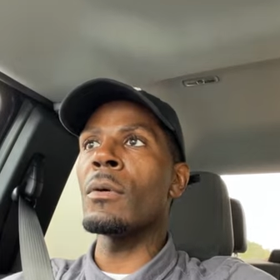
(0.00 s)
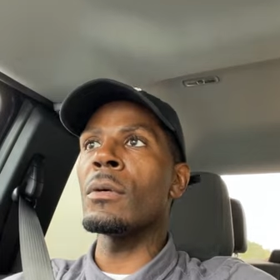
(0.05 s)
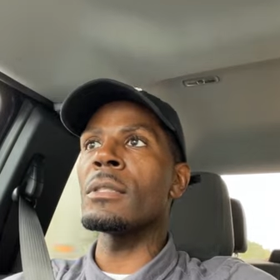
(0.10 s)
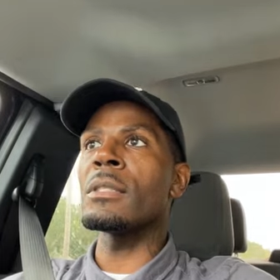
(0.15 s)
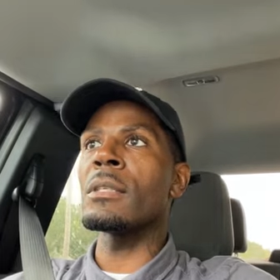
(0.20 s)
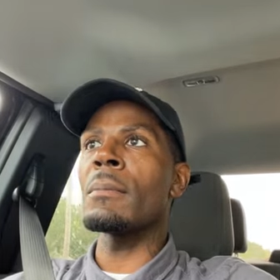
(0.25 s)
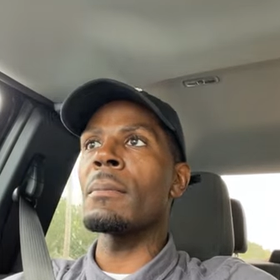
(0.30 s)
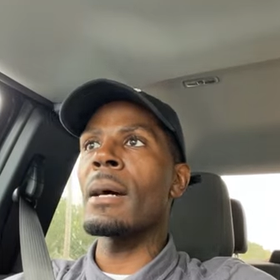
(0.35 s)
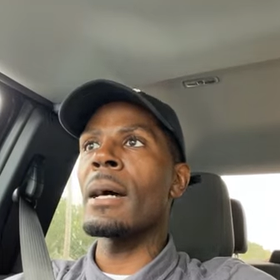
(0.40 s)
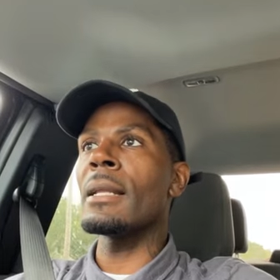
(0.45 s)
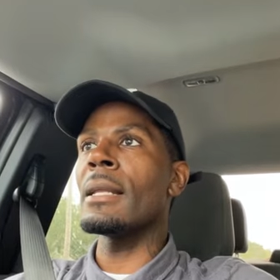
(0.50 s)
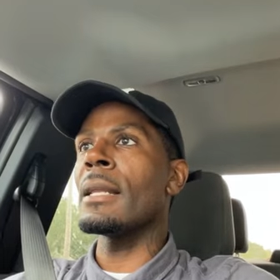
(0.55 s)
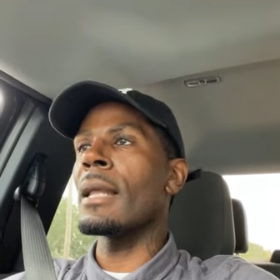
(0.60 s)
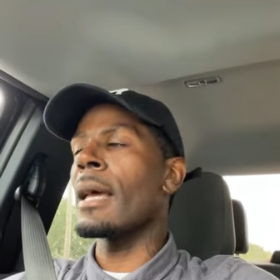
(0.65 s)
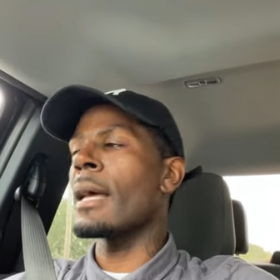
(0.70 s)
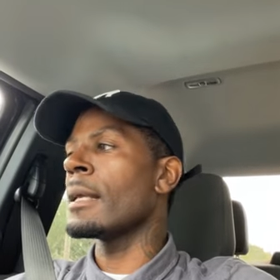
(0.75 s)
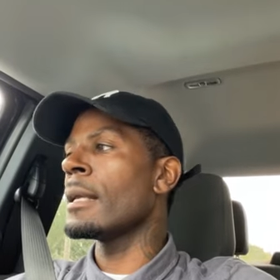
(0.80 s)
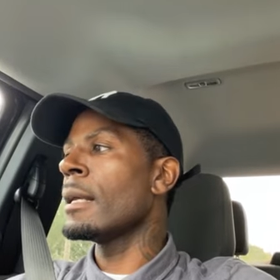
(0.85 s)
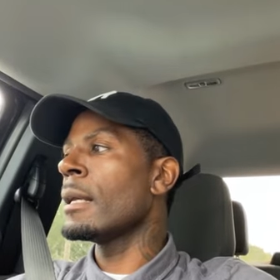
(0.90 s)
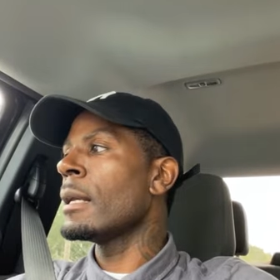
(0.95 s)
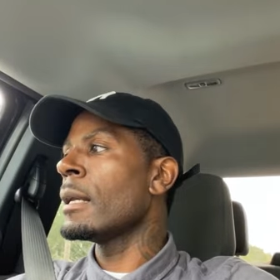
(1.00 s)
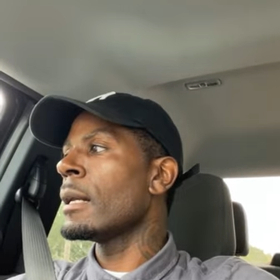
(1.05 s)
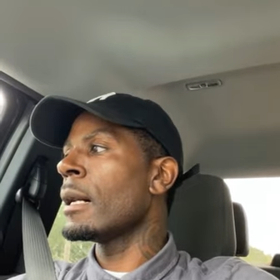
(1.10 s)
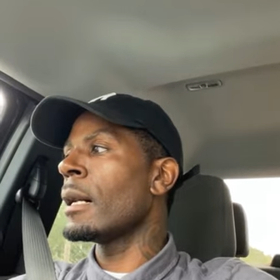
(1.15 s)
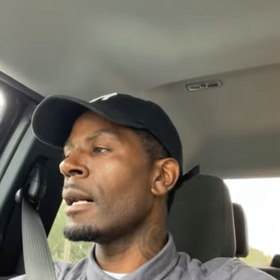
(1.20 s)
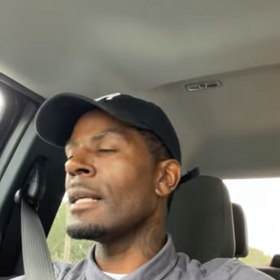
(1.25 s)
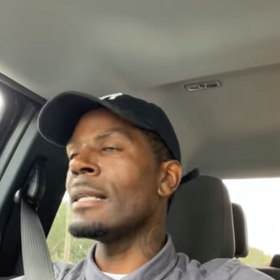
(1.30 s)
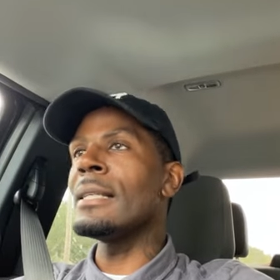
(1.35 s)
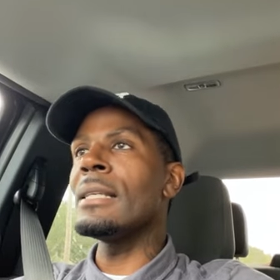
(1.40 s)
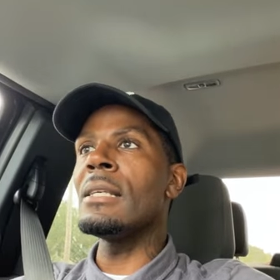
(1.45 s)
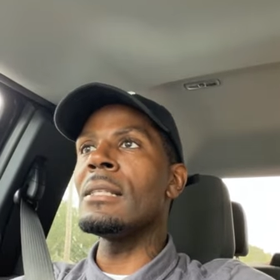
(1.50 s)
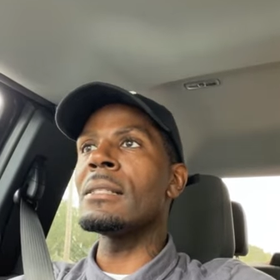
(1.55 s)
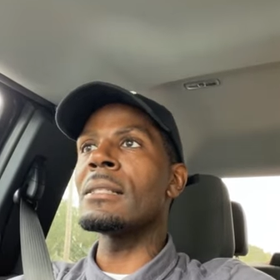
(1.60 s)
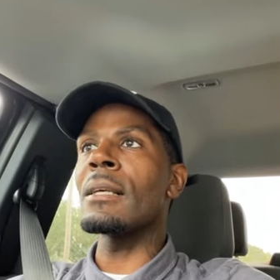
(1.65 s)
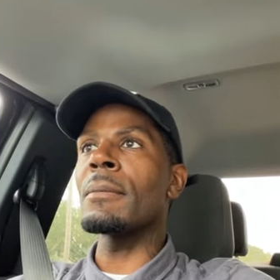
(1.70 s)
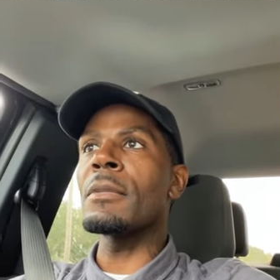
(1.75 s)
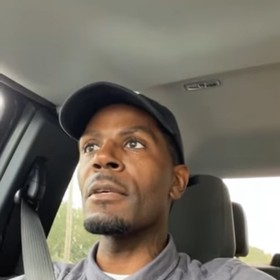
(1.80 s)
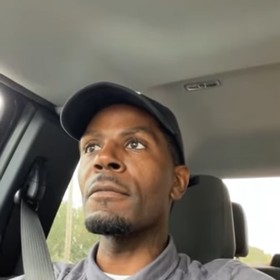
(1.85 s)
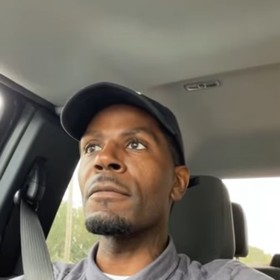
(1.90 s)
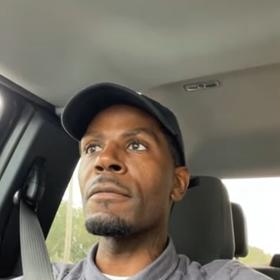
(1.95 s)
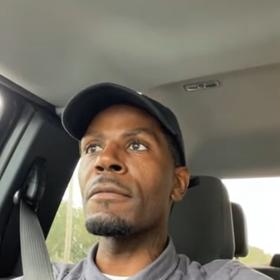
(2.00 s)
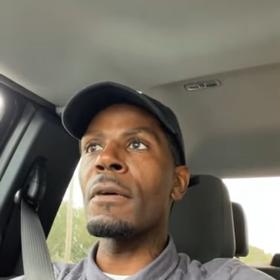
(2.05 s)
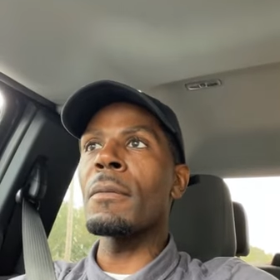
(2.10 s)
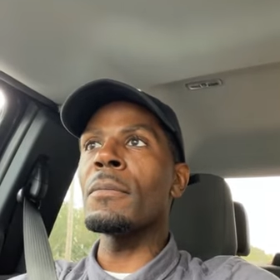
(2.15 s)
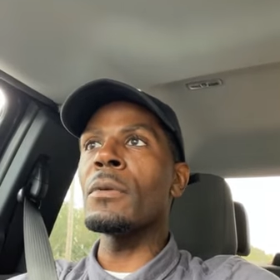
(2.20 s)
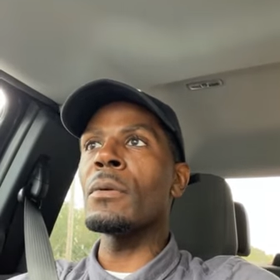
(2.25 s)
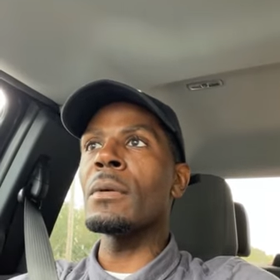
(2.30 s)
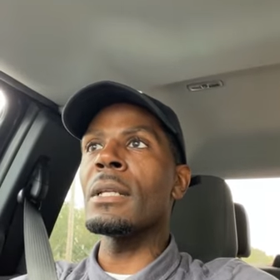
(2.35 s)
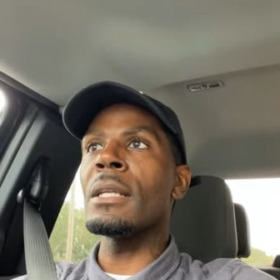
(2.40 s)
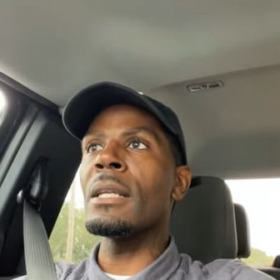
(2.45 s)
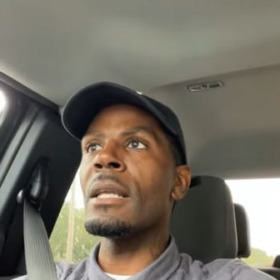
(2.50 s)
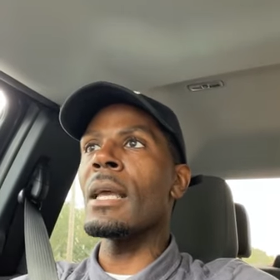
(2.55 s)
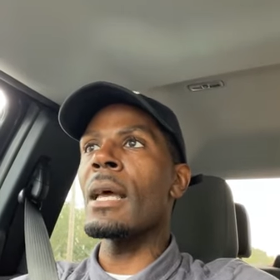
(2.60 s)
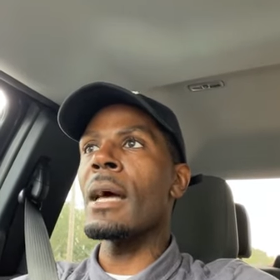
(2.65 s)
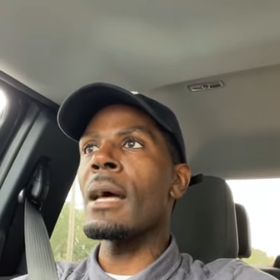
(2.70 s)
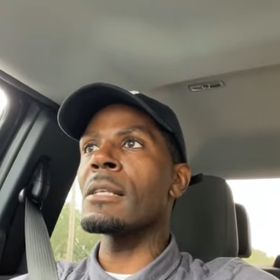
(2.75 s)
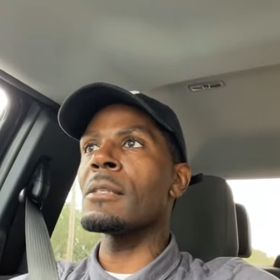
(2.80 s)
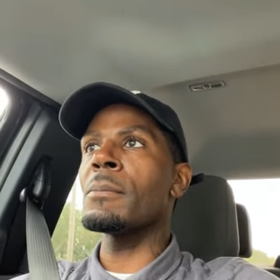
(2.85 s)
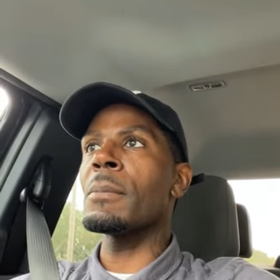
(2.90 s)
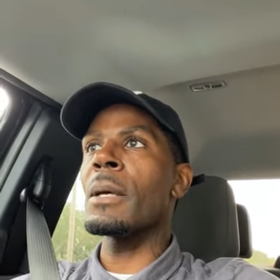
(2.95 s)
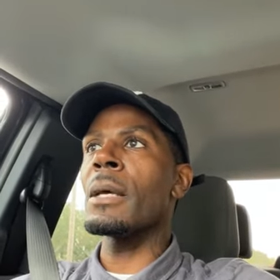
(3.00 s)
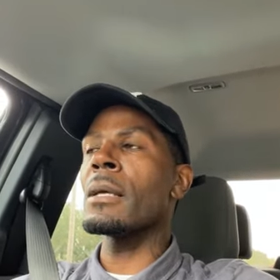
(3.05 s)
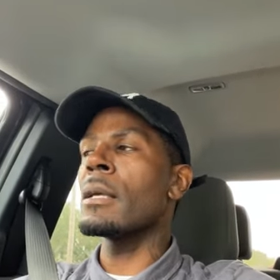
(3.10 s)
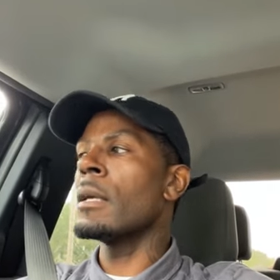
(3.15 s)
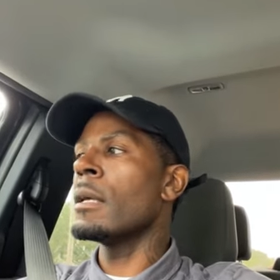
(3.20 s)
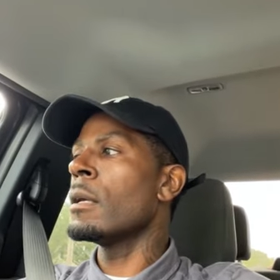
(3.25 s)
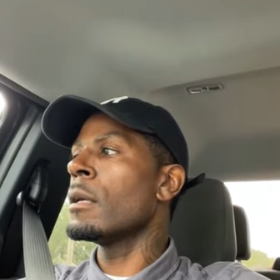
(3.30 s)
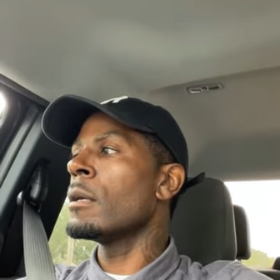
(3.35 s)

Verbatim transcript: or somebody that uh, needs something from you in any aspect,